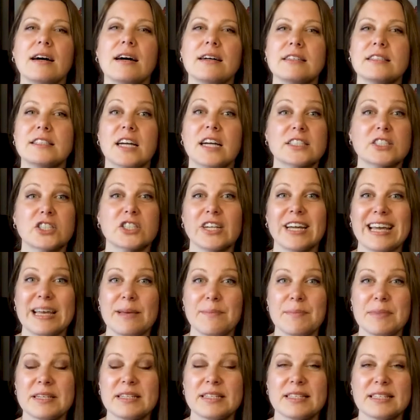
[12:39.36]
Dr.
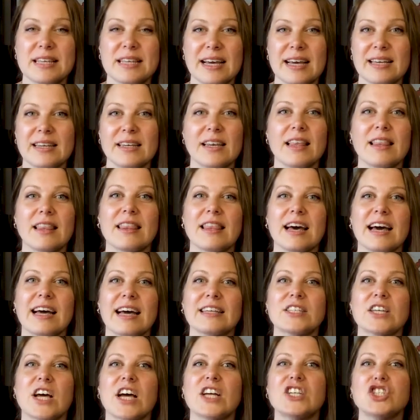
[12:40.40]
Amen said
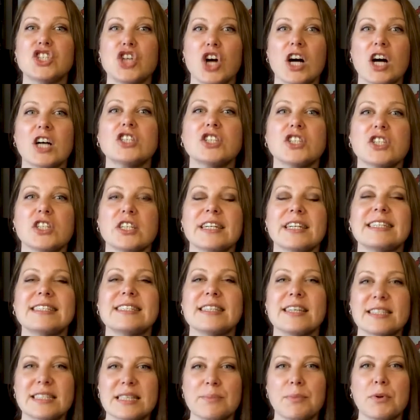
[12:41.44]
that a doctor is
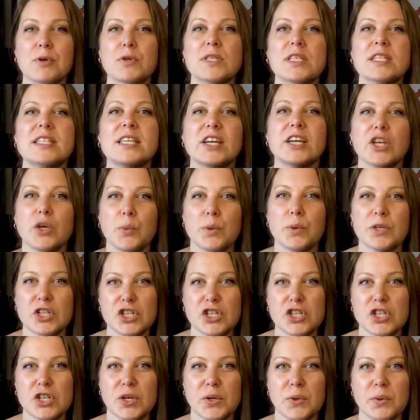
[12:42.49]
not supposed to tell you what to
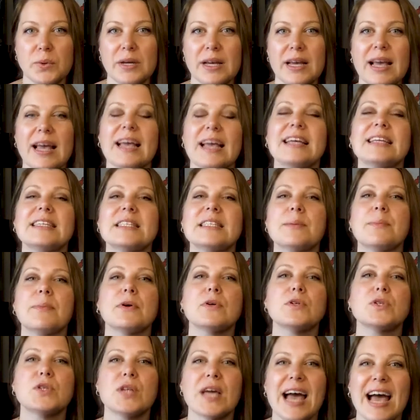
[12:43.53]
do. He is
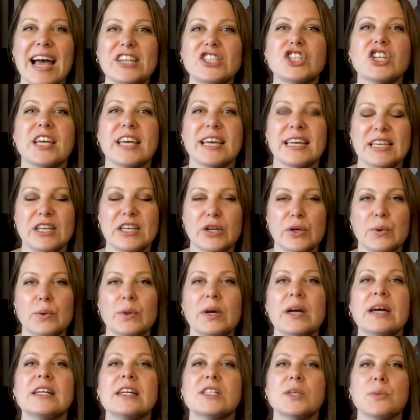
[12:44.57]
supposed to educate you
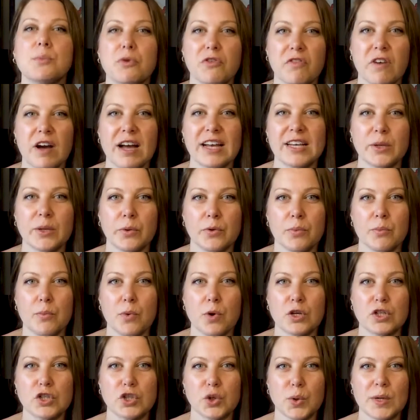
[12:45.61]
to provide you with
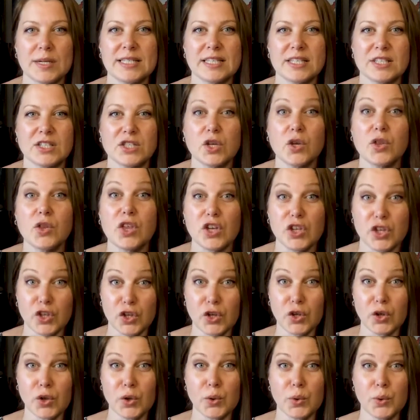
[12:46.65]
more choices so that
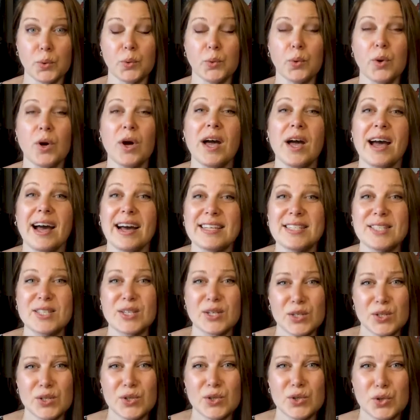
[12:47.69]
you, as the
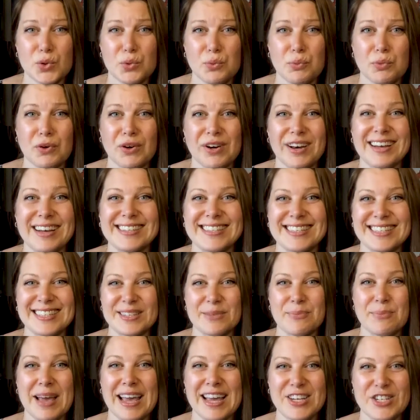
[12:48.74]
consumer, as the
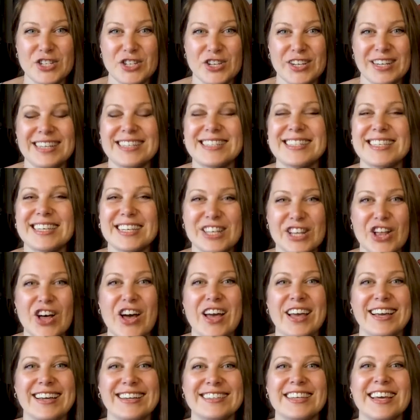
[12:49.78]
patient, as the
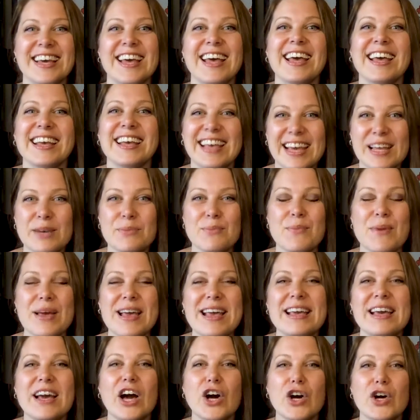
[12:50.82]
client, can
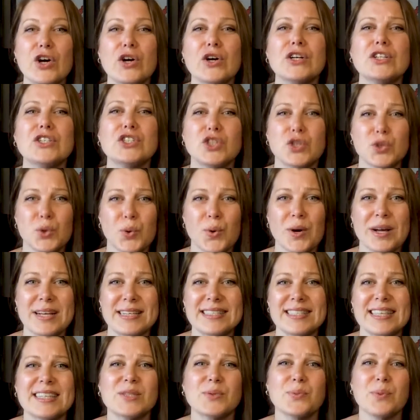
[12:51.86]
make a good choice
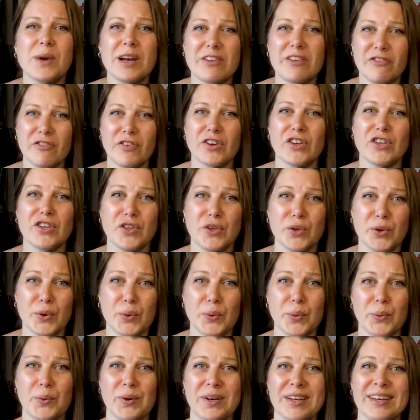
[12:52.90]
that's right for
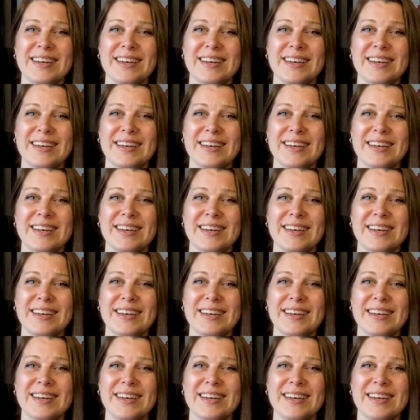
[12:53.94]
you.